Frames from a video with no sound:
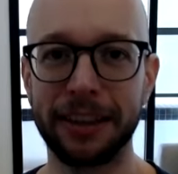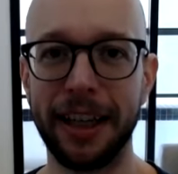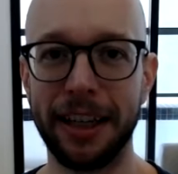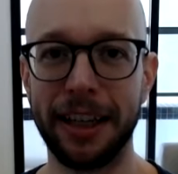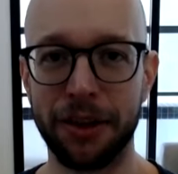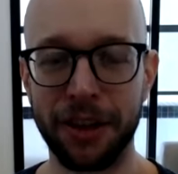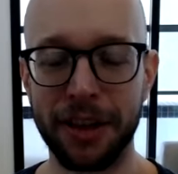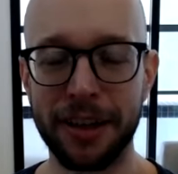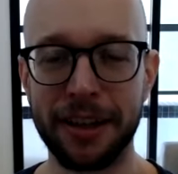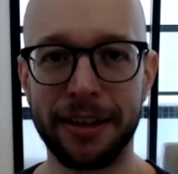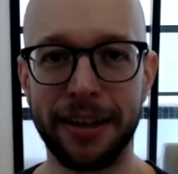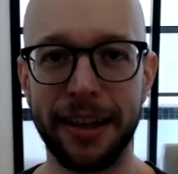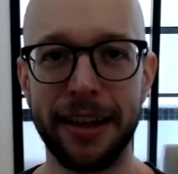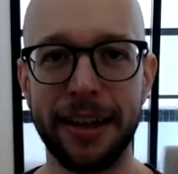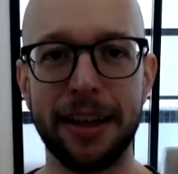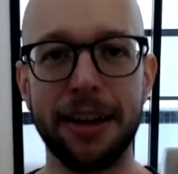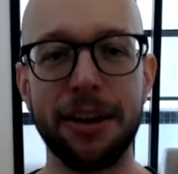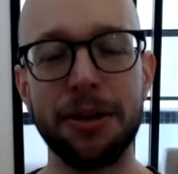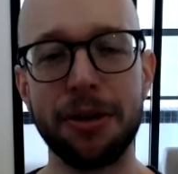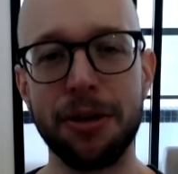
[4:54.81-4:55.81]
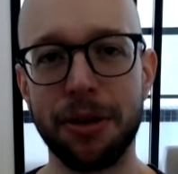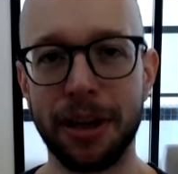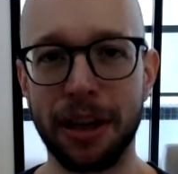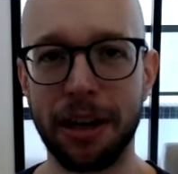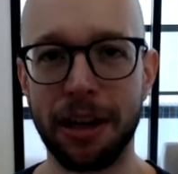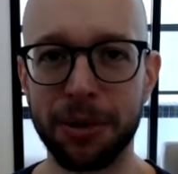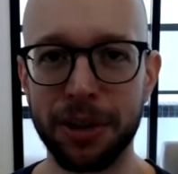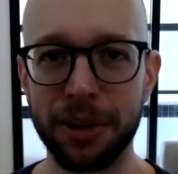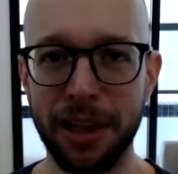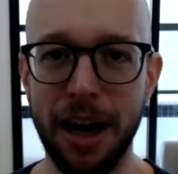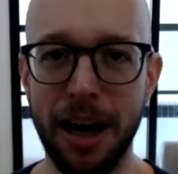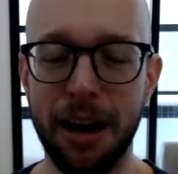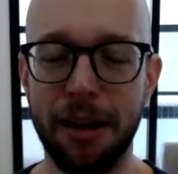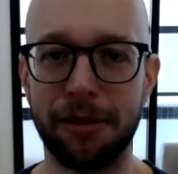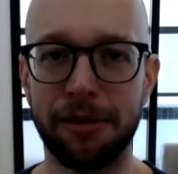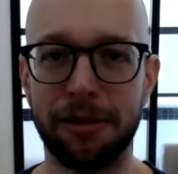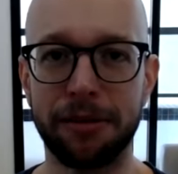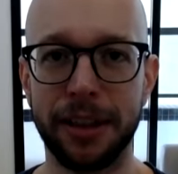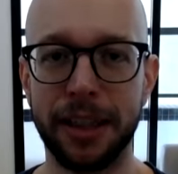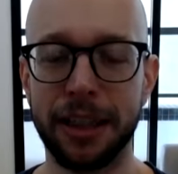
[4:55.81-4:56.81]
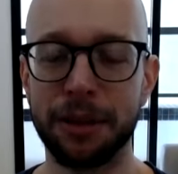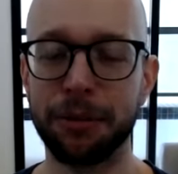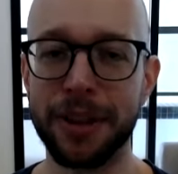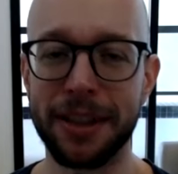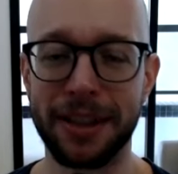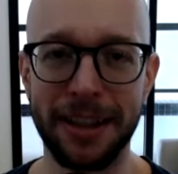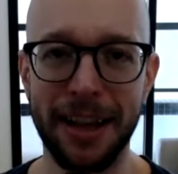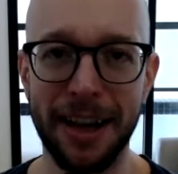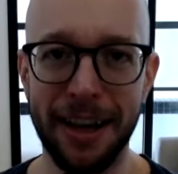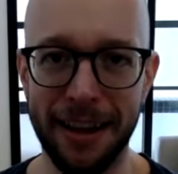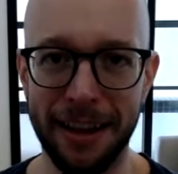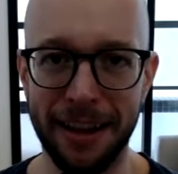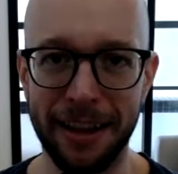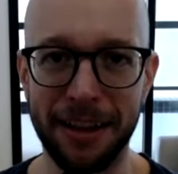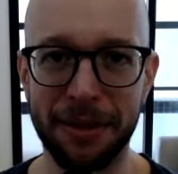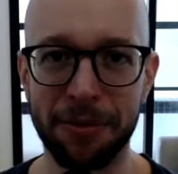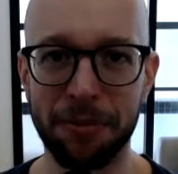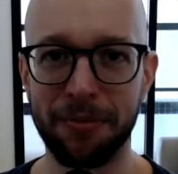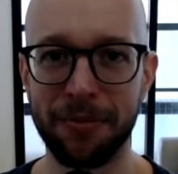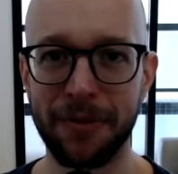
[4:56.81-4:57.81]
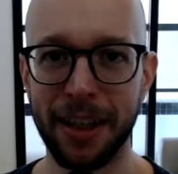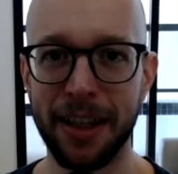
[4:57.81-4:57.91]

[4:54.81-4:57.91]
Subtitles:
and you just say, oh, calm down, it was nothing?